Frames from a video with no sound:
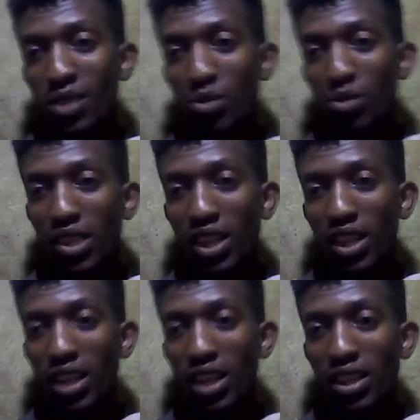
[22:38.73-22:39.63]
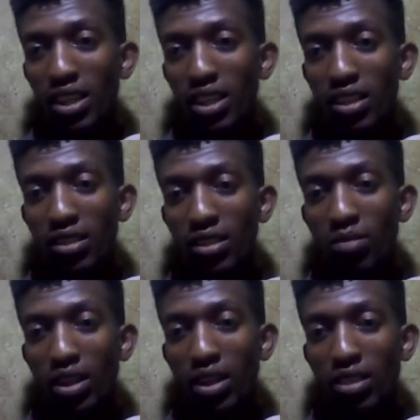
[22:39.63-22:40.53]
we had another
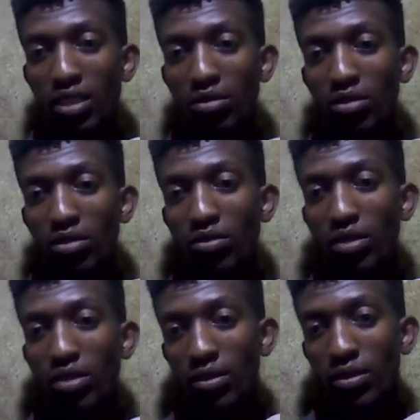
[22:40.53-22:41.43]
buyer, beautiful.